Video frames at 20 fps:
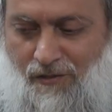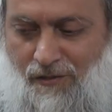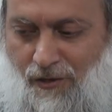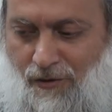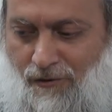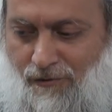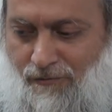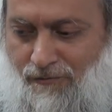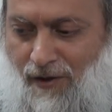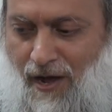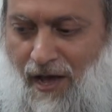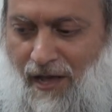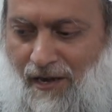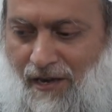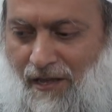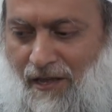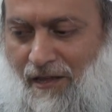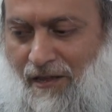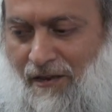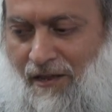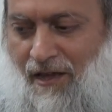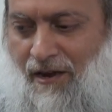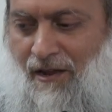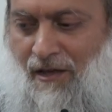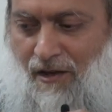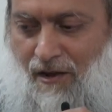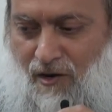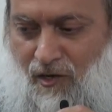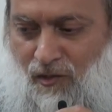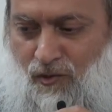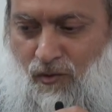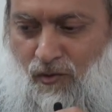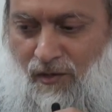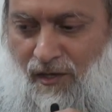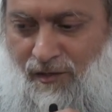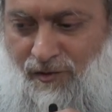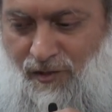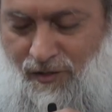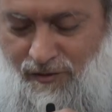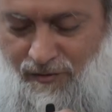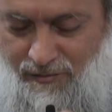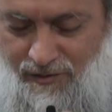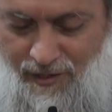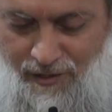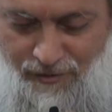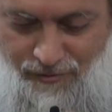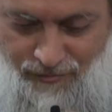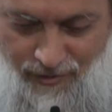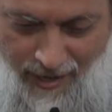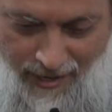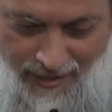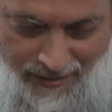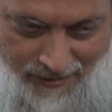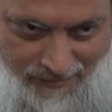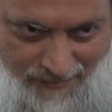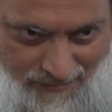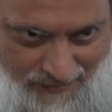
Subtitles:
So finally, then Rasulullah says, "Fine.